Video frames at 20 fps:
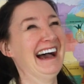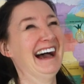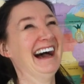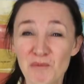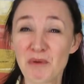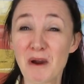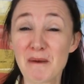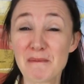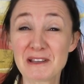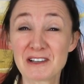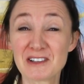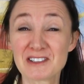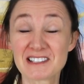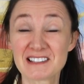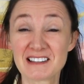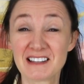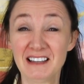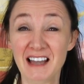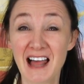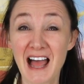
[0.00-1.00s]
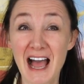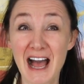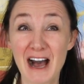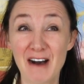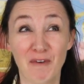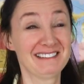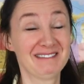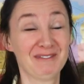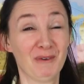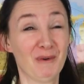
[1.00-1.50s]
Probably because of the
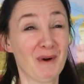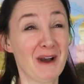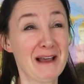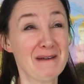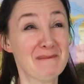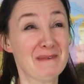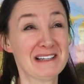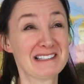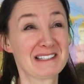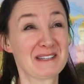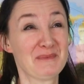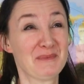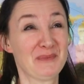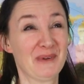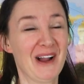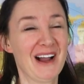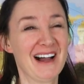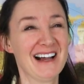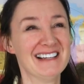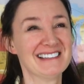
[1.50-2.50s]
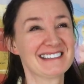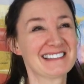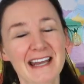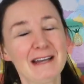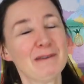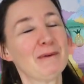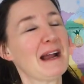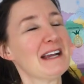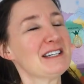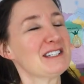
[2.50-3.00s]
laugh. Why am I surprised?
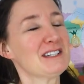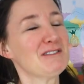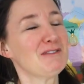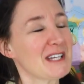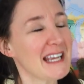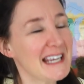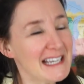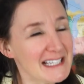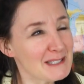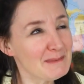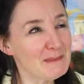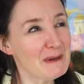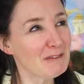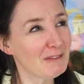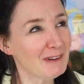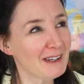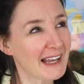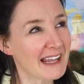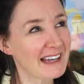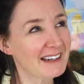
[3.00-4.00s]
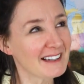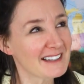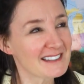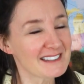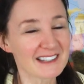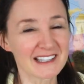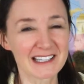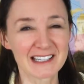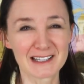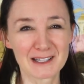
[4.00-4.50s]
Anyway, she teased me
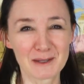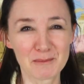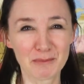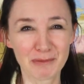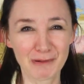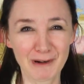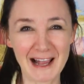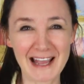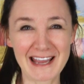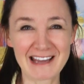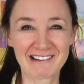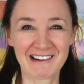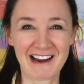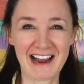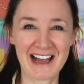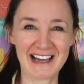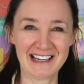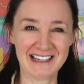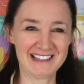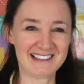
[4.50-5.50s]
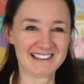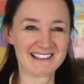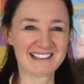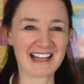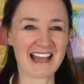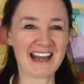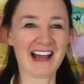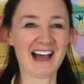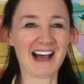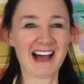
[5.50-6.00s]
relentlessly in the playground and
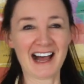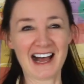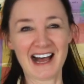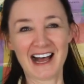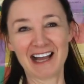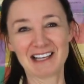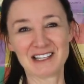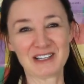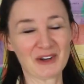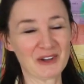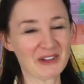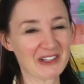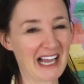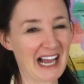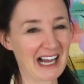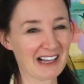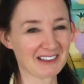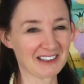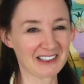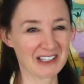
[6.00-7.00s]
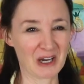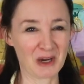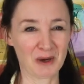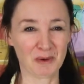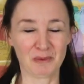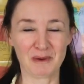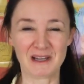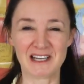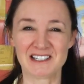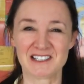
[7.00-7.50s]
said, ha ha, you're the ugly
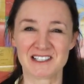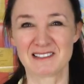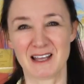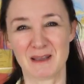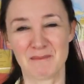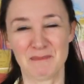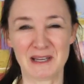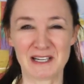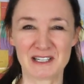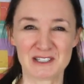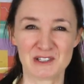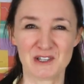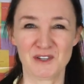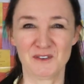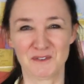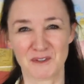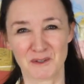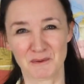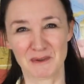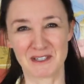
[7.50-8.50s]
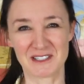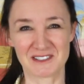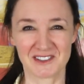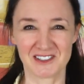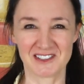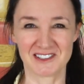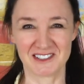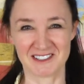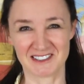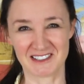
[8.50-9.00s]
old witch. They picked you for the witch
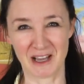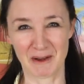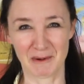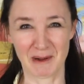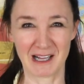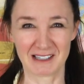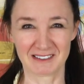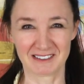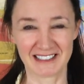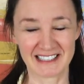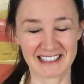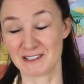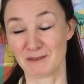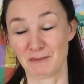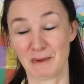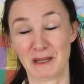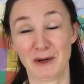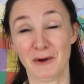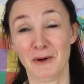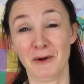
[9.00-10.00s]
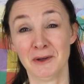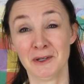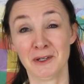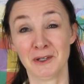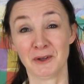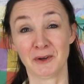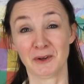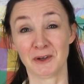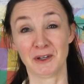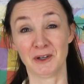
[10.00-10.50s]
because you're so ugly. She went on and
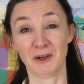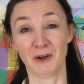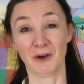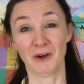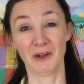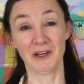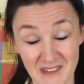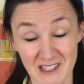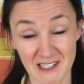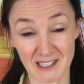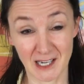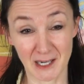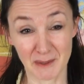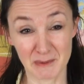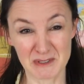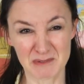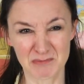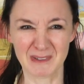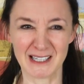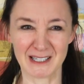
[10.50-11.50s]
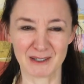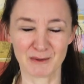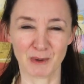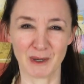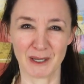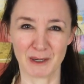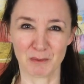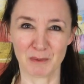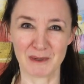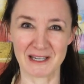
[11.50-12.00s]
on and on. And I was really
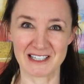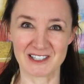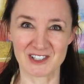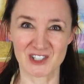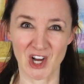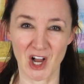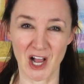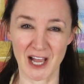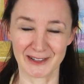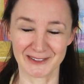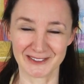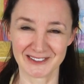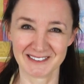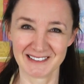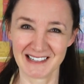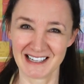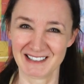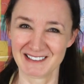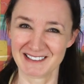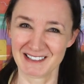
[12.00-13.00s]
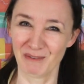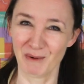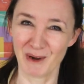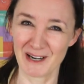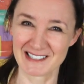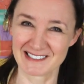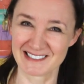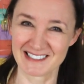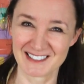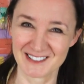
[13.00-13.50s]
quite a weird child. Why
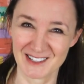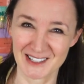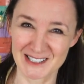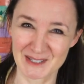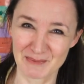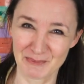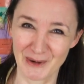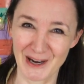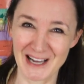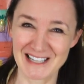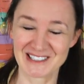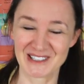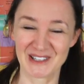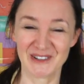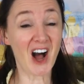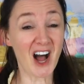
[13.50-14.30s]
does this not surprise you?